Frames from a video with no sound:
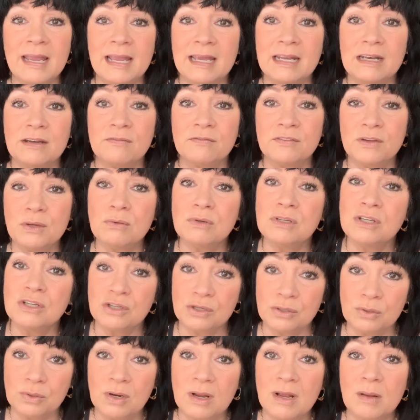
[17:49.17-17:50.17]
And if you
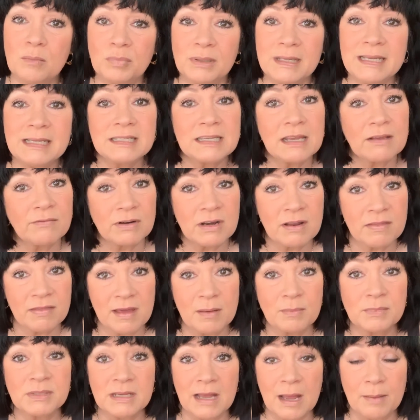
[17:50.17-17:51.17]
do, please give it a
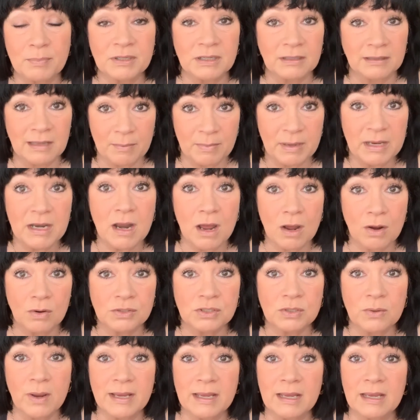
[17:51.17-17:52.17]
thumbs up to let me know
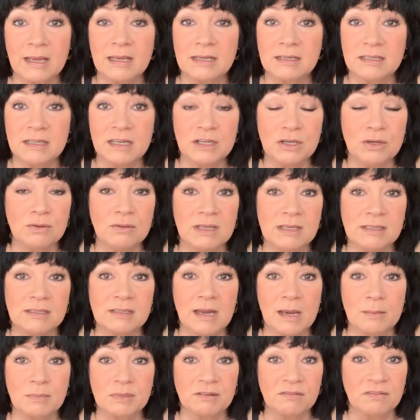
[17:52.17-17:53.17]
so I can continue
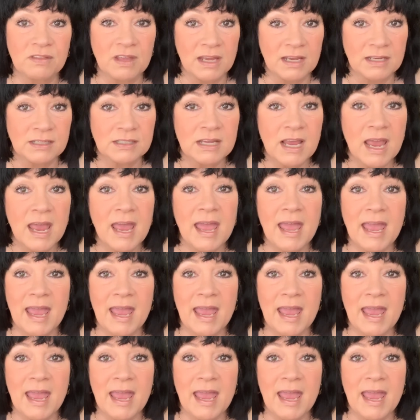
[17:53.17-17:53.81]
these types of things.